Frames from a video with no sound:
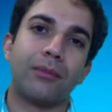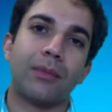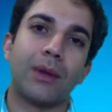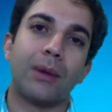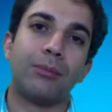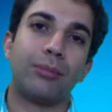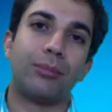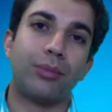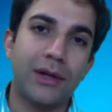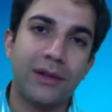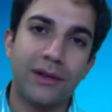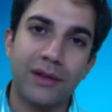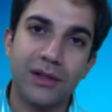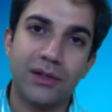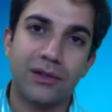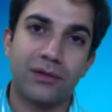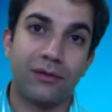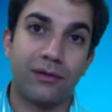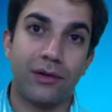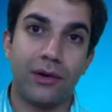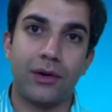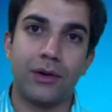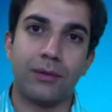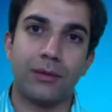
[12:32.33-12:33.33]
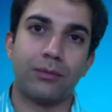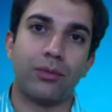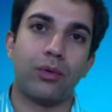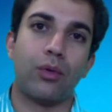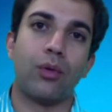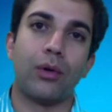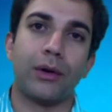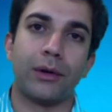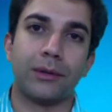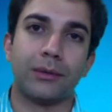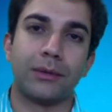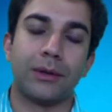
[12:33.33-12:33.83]
Breathing is very
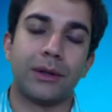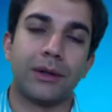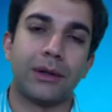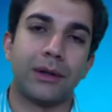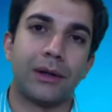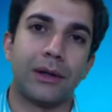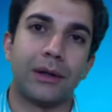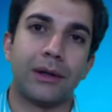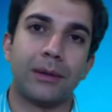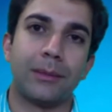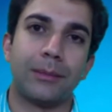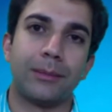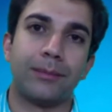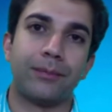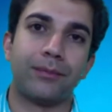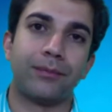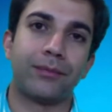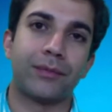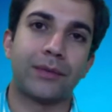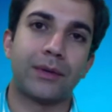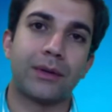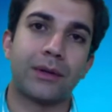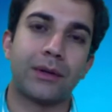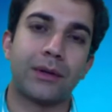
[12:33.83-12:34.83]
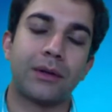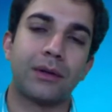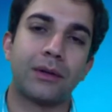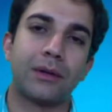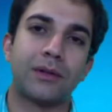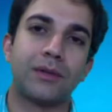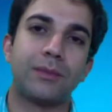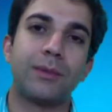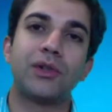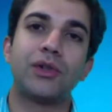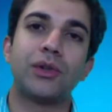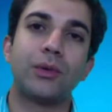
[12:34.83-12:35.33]
important,
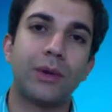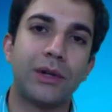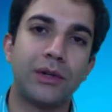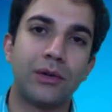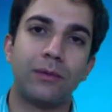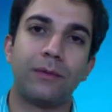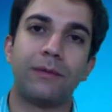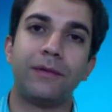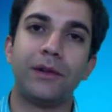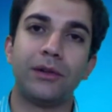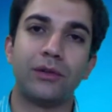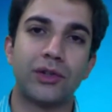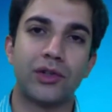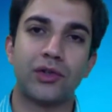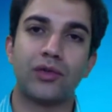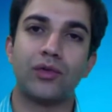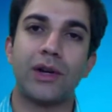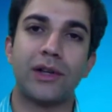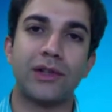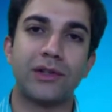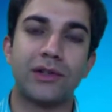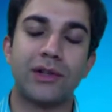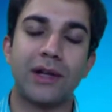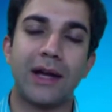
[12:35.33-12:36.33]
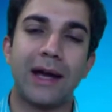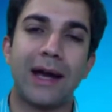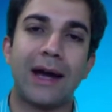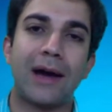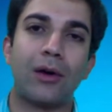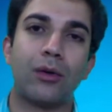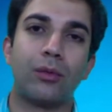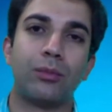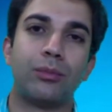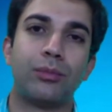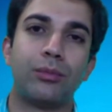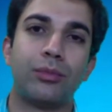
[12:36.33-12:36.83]
especially when you feel stressed
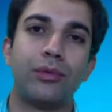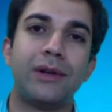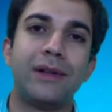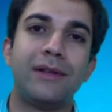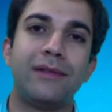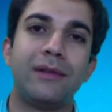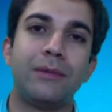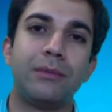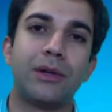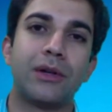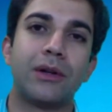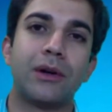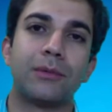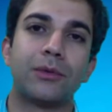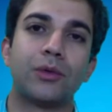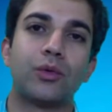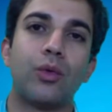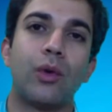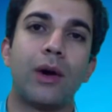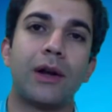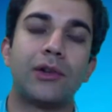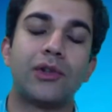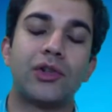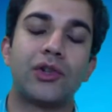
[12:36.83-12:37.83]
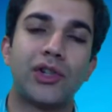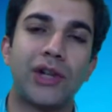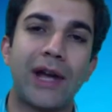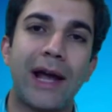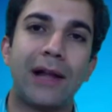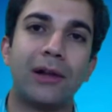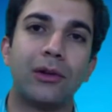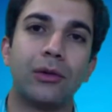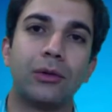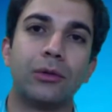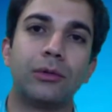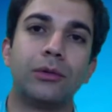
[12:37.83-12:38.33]
out. Breathing becomes quite
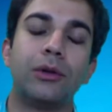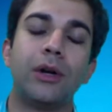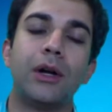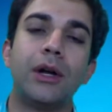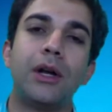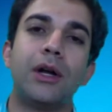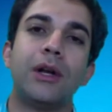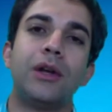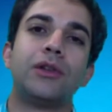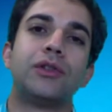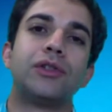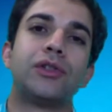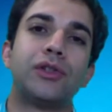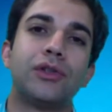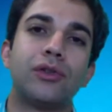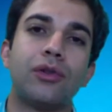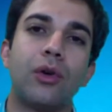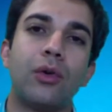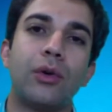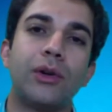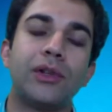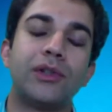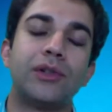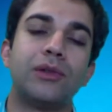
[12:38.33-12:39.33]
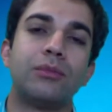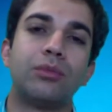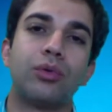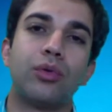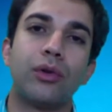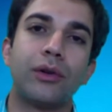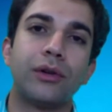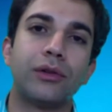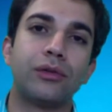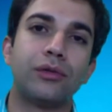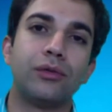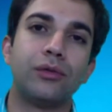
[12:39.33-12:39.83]
shallow, so it's
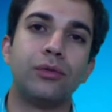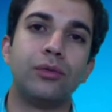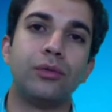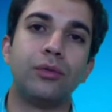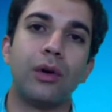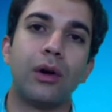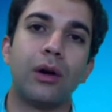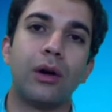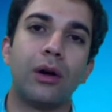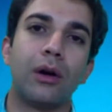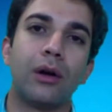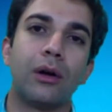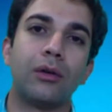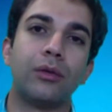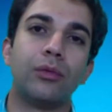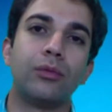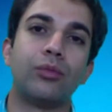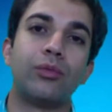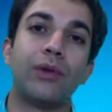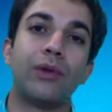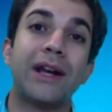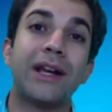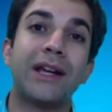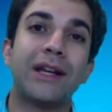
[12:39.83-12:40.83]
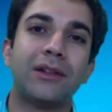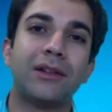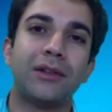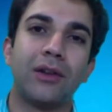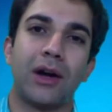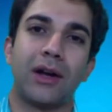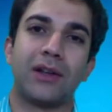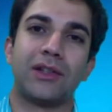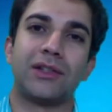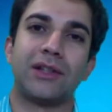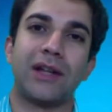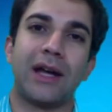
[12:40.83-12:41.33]
important to
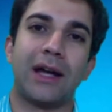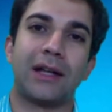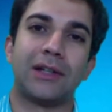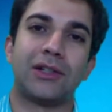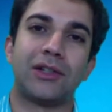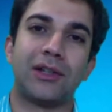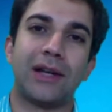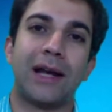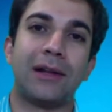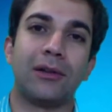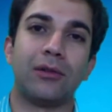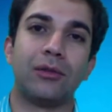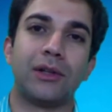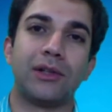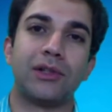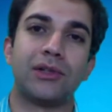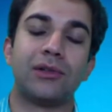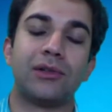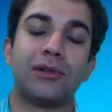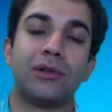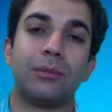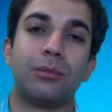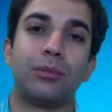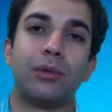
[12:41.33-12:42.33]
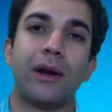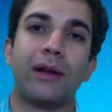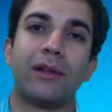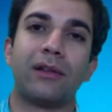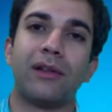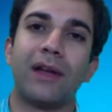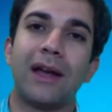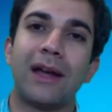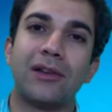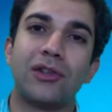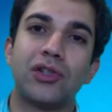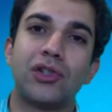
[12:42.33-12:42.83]
recognize that shallowness in the
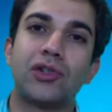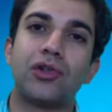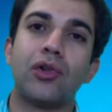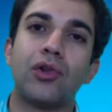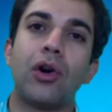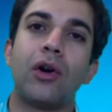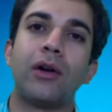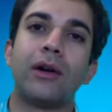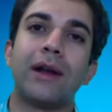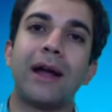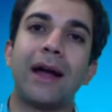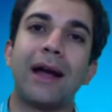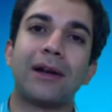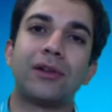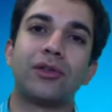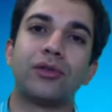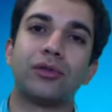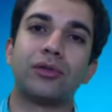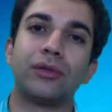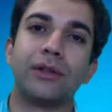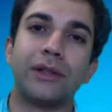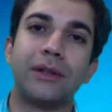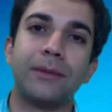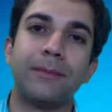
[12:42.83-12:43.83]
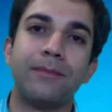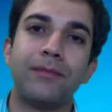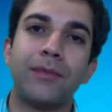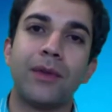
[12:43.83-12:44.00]
breath and start actually